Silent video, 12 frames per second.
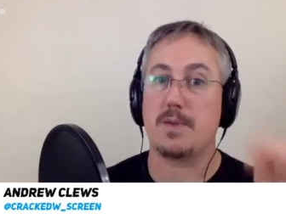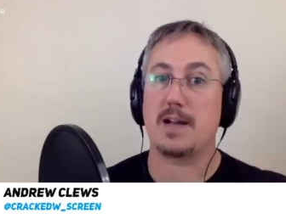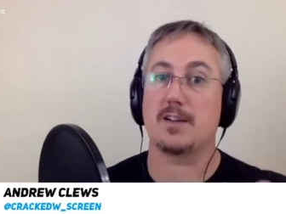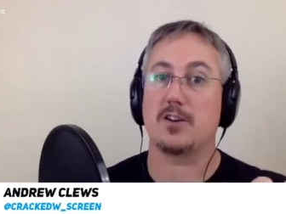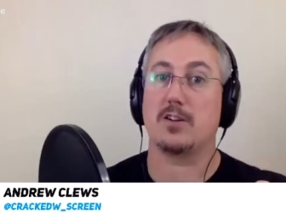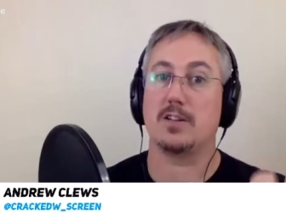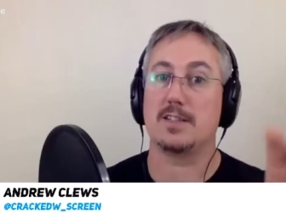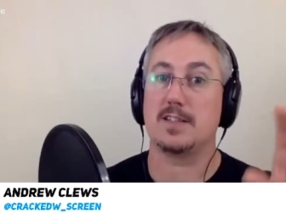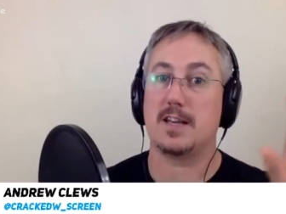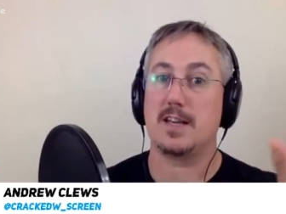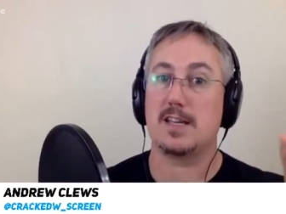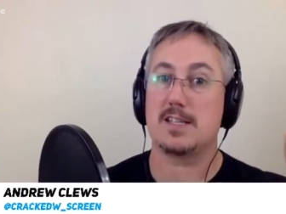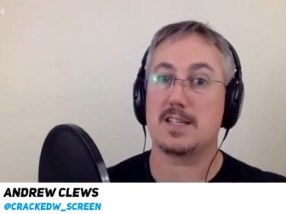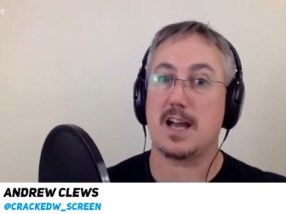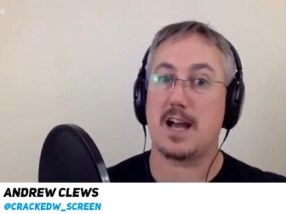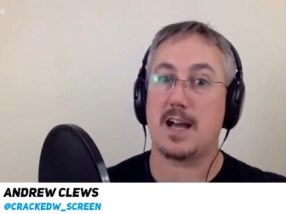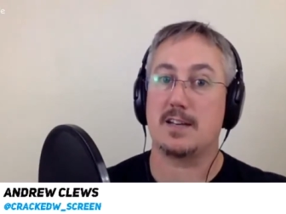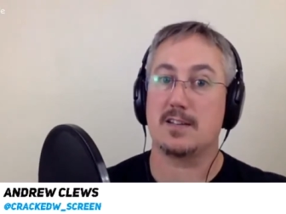bank holidays
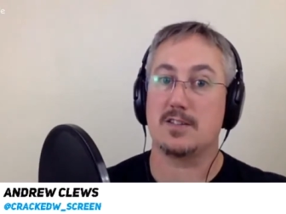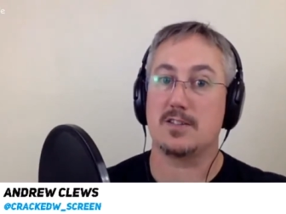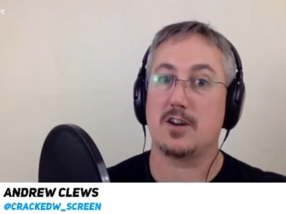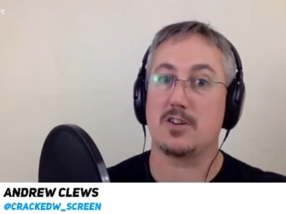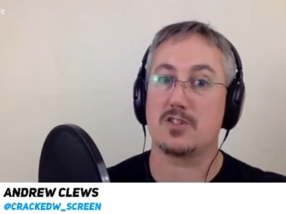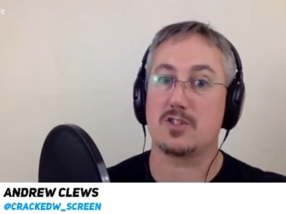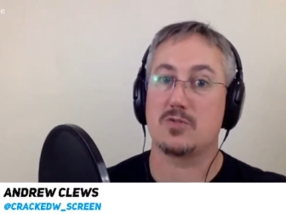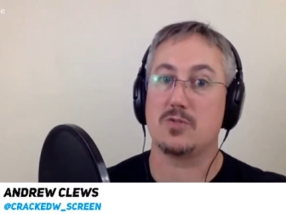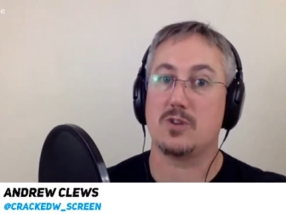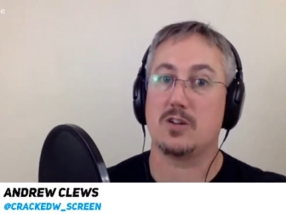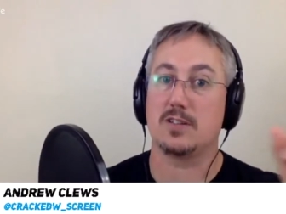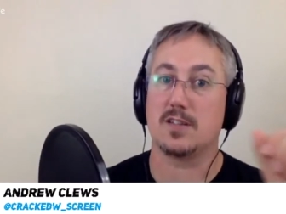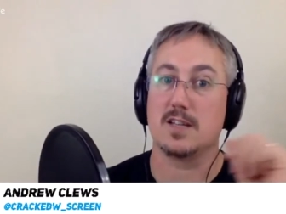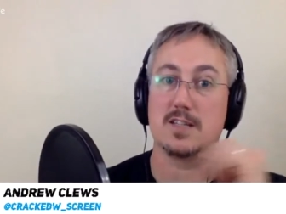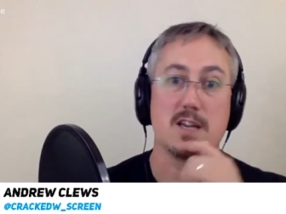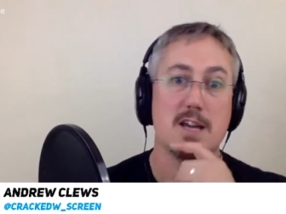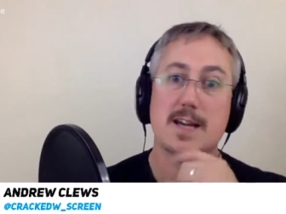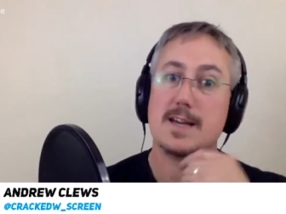and school
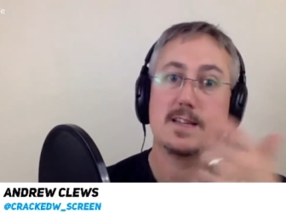holidays.